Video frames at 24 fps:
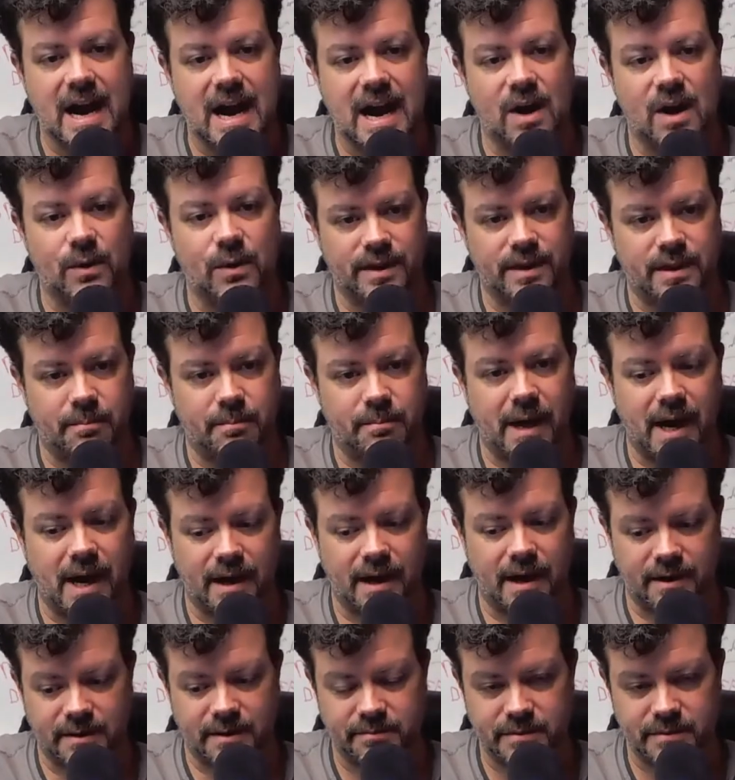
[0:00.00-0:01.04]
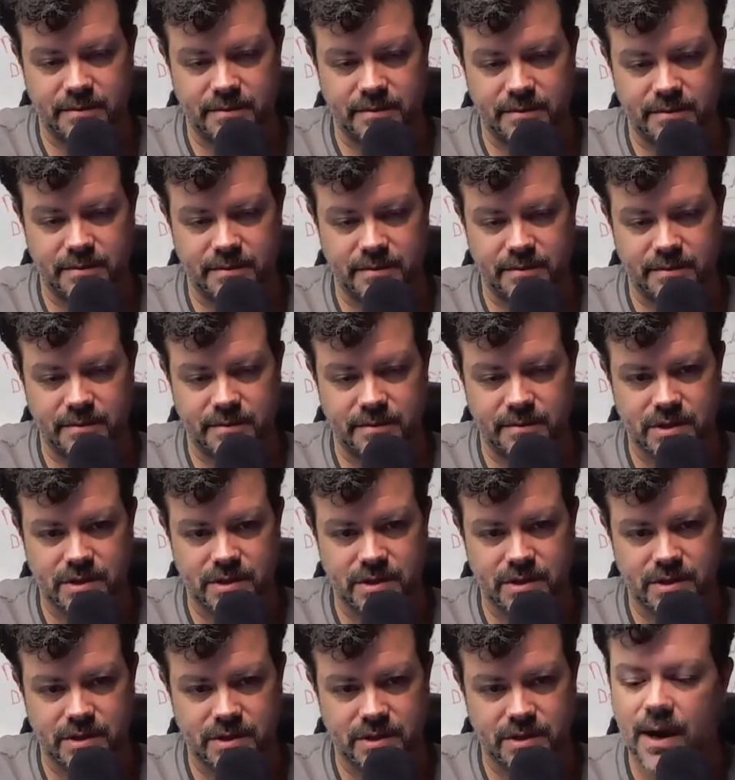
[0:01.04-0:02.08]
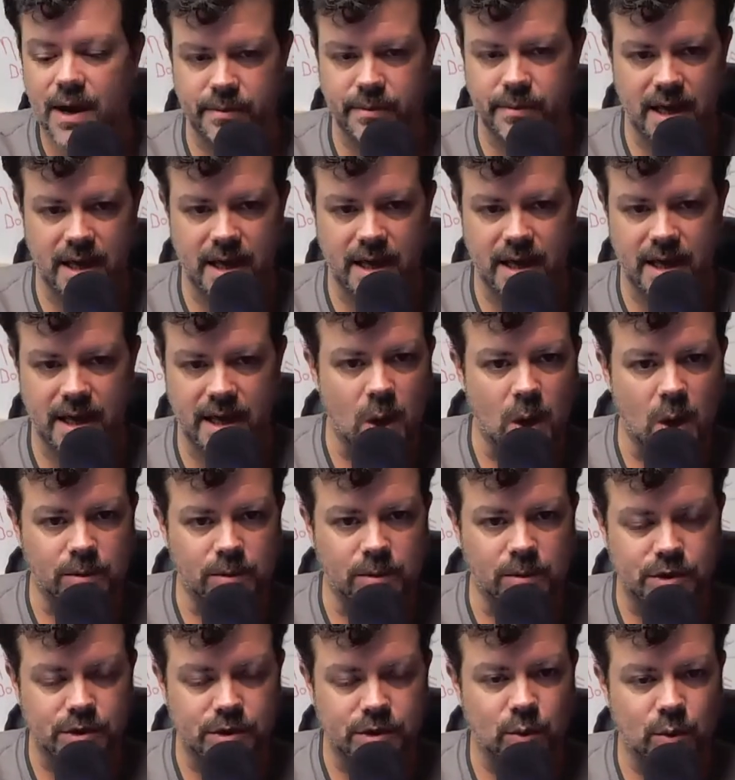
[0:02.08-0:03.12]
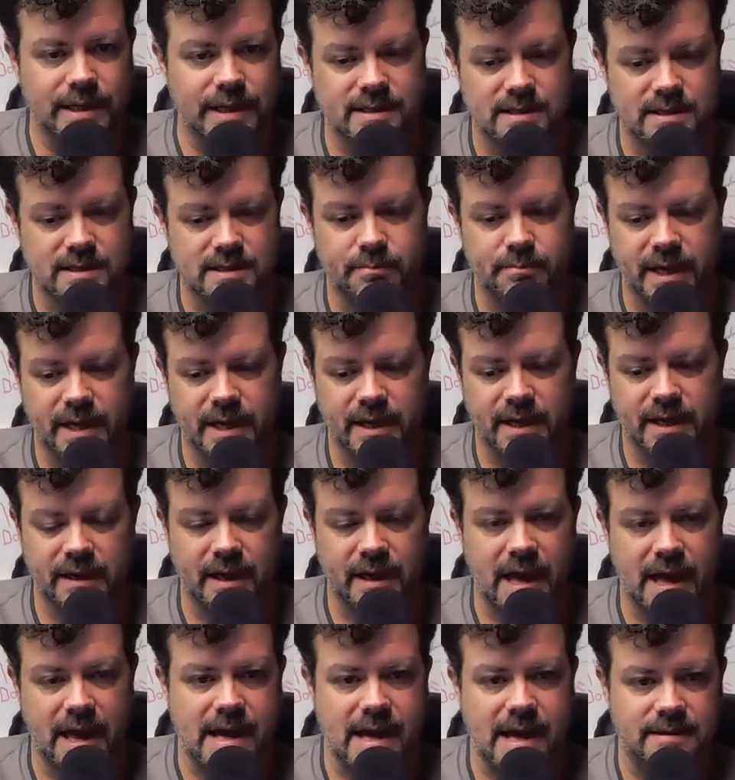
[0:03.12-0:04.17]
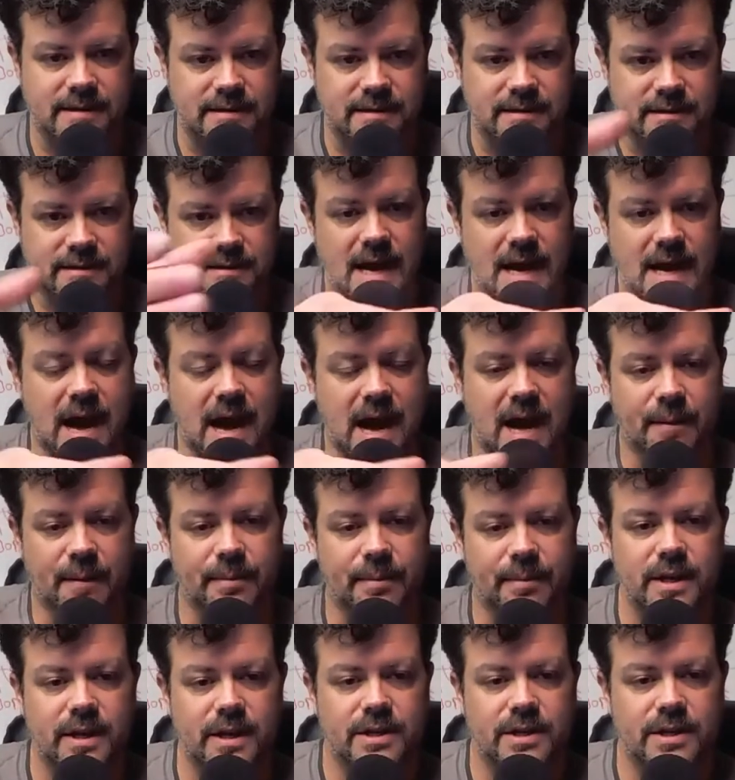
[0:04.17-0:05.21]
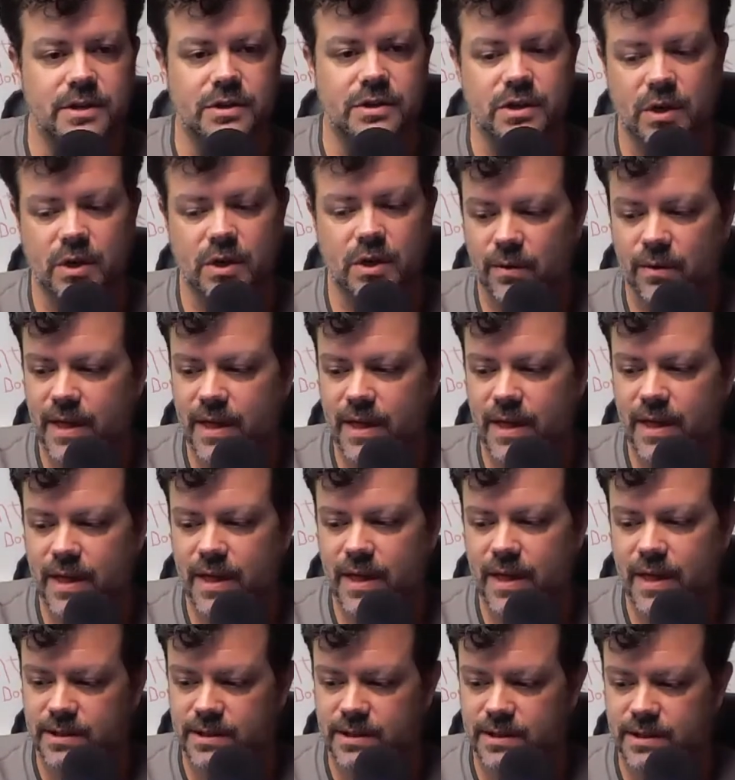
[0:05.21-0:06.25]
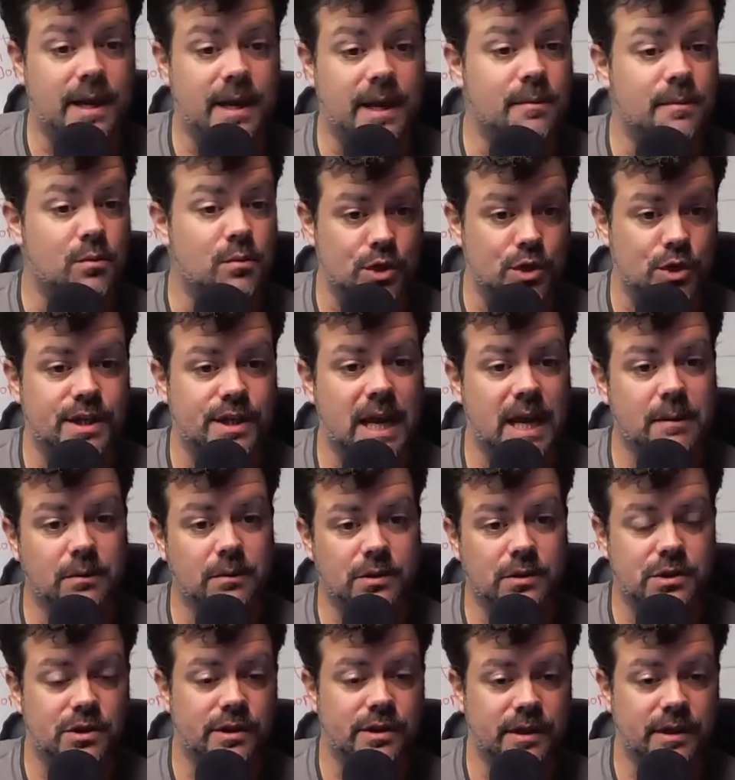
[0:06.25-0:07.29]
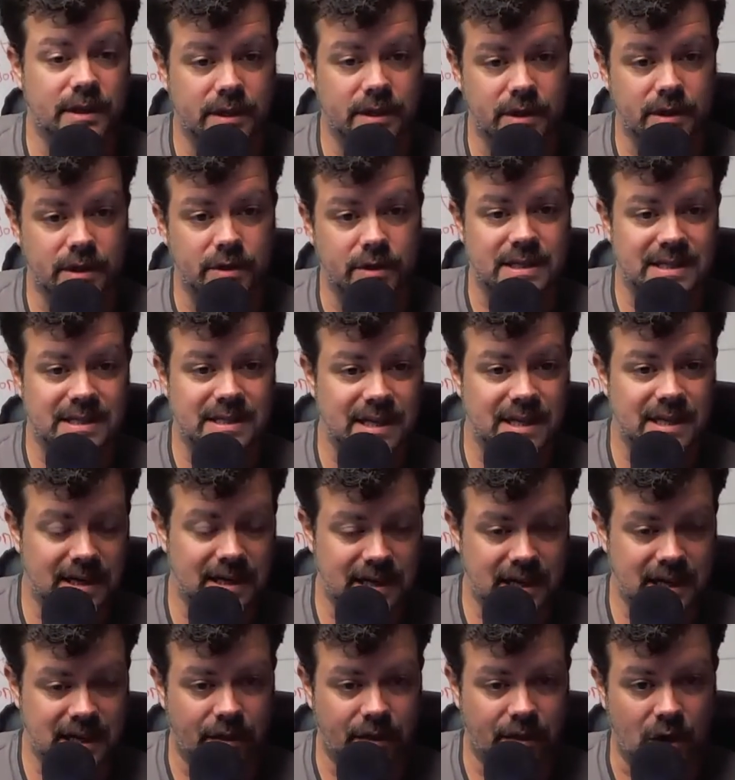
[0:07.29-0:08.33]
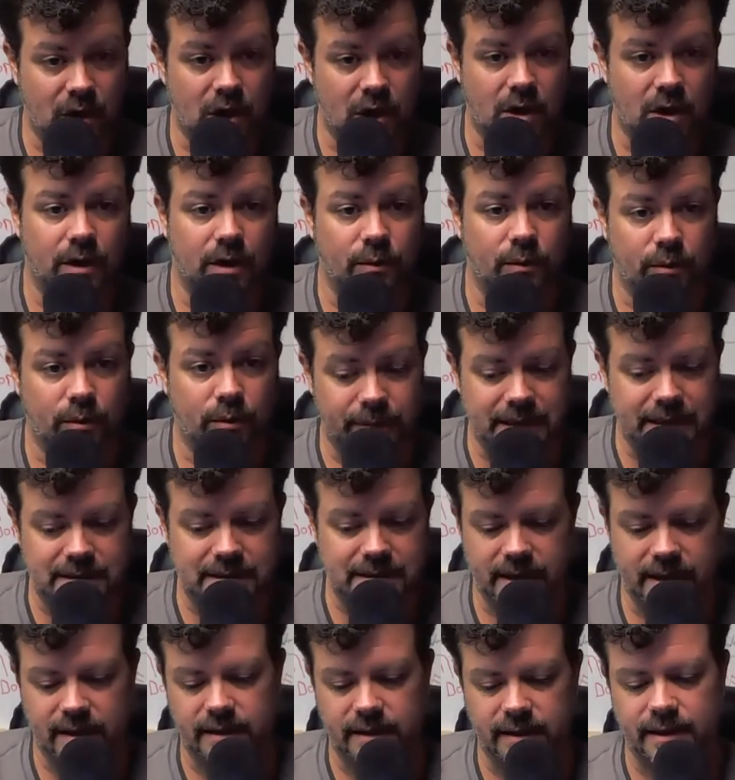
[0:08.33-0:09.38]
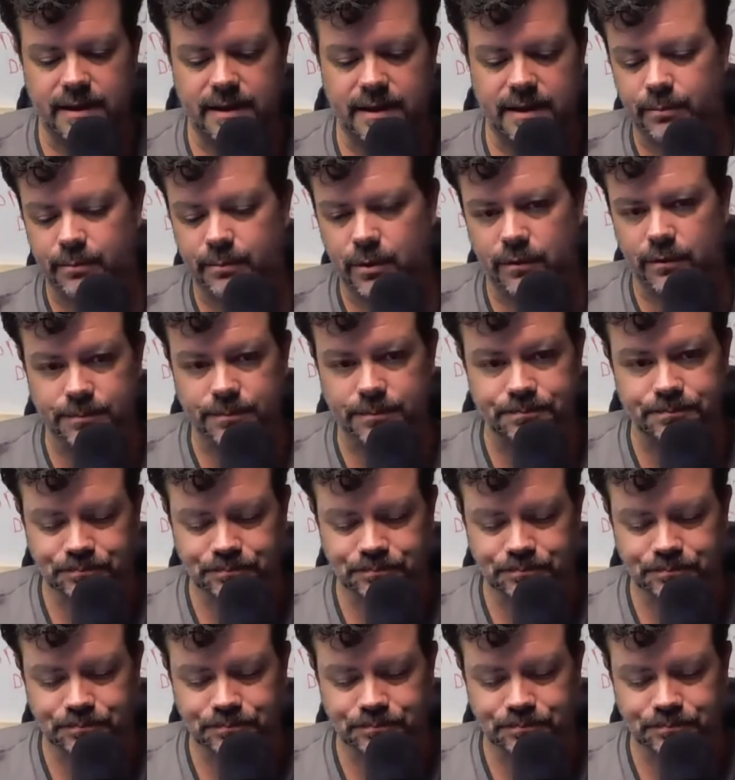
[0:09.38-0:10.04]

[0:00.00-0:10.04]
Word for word: out at the bottom. So the bottom would be almost twice as big as the top. So that just made it more stable so that you could set it down in the car and it wouldn't be as likely to tip over.